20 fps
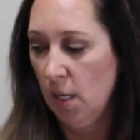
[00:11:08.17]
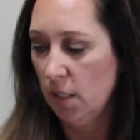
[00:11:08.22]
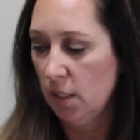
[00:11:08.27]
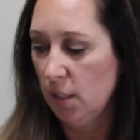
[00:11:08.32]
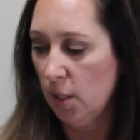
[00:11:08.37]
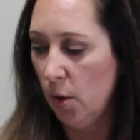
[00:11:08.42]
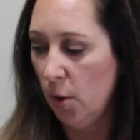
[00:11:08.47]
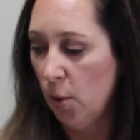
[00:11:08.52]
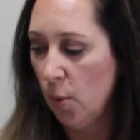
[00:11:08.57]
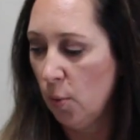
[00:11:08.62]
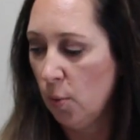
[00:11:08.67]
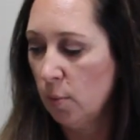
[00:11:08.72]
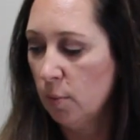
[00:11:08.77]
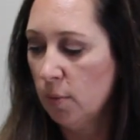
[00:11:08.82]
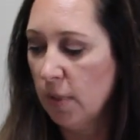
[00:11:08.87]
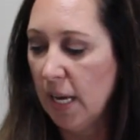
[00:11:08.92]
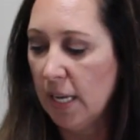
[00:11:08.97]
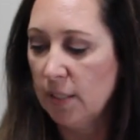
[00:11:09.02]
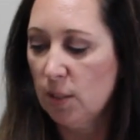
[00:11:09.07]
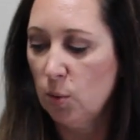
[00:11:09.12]
So
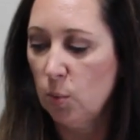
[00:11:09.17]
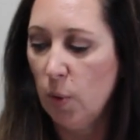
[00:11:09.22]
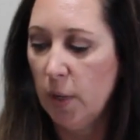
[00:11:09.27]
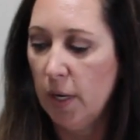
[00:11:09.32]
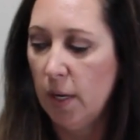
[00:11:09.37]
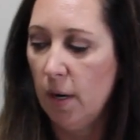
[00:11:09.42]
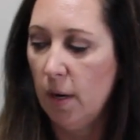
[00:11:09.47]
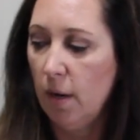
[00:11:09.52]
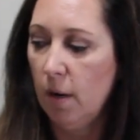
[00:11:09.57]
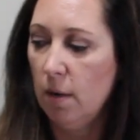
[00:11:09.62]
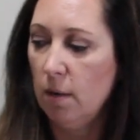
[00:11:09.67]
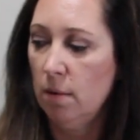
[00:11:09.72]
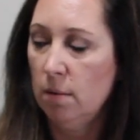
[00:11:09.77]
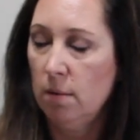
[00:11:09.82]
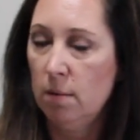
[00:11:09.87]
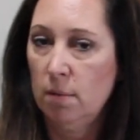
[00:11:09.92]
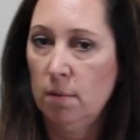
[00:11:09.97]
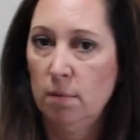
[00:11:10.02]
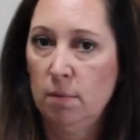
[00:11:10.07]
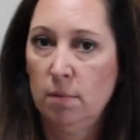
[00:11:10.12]
that's where
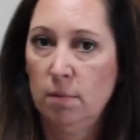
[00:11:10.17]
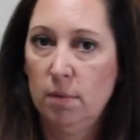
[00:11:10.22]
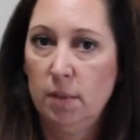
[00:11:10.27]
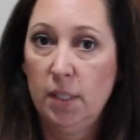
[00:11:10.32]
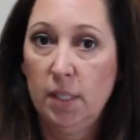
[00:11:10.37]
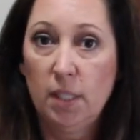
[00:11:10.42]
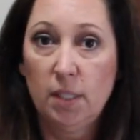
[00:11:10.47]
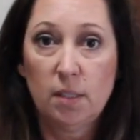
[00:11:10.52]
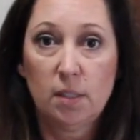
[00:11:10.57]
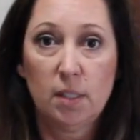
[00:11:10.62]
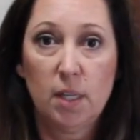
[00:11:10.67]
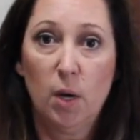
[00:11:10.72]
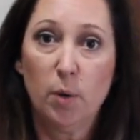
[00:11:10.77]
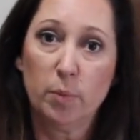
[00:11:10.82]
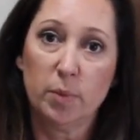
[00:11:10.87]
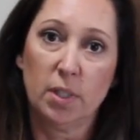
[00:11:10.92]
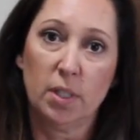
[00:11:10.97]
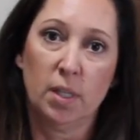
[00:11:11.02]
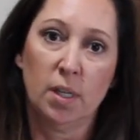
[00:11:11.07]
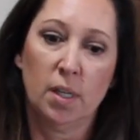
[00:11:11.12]
this
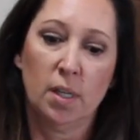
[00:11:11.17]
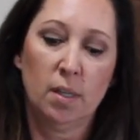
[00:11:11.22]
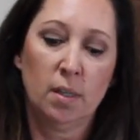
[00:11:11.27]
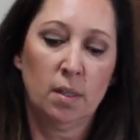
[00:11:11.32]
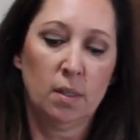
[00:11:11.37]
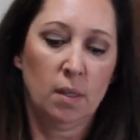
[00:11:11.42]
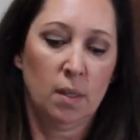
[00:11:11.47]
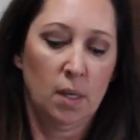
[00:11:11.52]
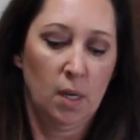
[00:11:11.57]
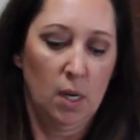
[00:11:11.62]
comes in,